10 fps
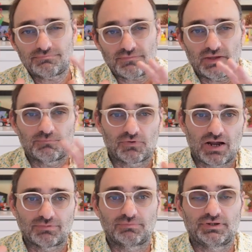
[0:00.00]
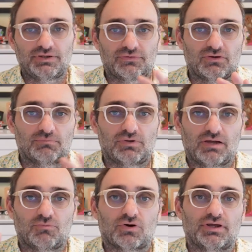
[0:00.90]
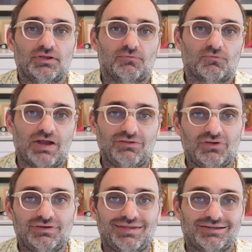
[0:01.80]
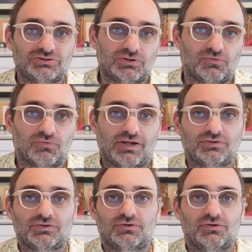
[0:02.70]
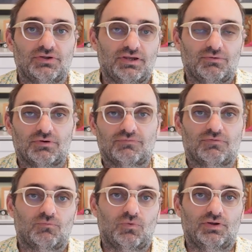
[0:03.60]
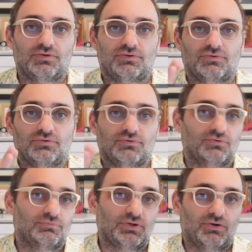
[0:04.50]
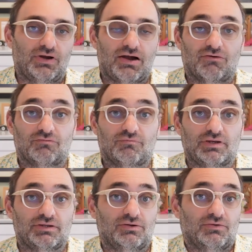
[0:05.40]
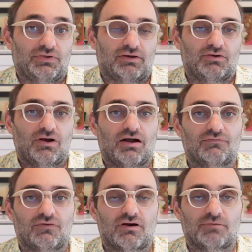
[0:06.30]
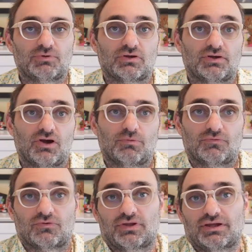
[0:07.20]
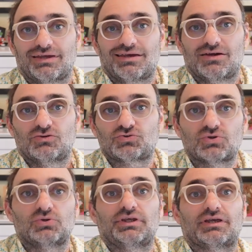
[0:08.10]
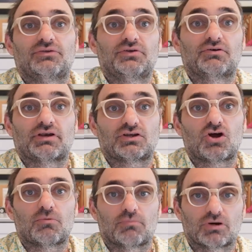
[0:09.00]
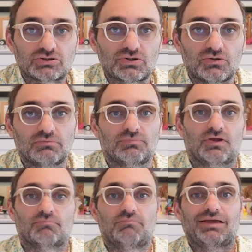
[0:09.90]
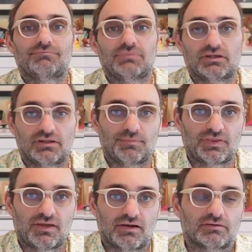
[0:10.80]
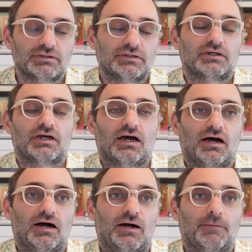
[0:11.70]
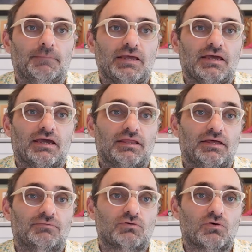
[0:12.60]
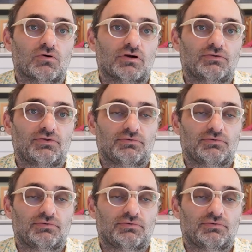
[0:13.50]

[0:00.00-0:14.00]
probably is going to apply more in the residential rentals, anywhere from 1 to, however many units. I don't know how far up you can go before they truly consider it commercial. There might be a limit there. And then, of course,